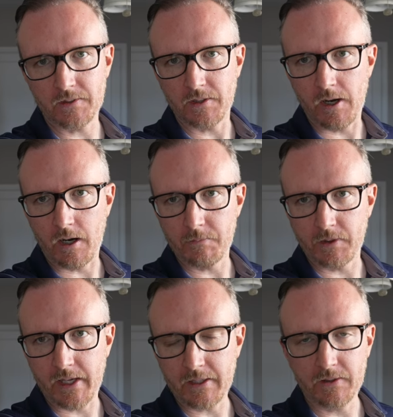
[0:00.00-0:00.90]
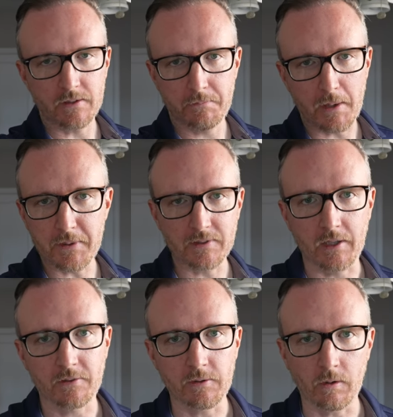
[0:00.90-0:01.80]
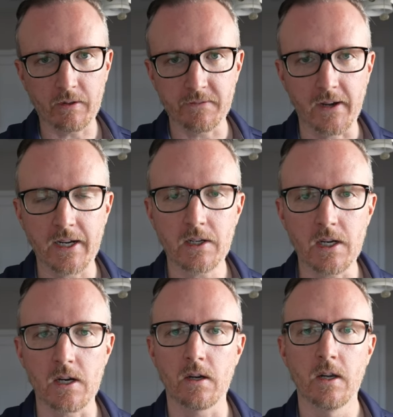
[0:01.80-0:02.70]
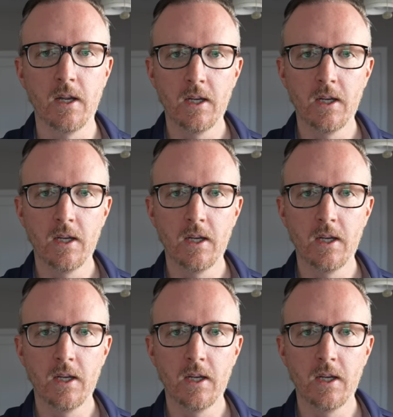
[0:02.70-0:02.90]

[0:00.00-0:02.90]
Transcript: is arm's length. This probably sounds totally fine here.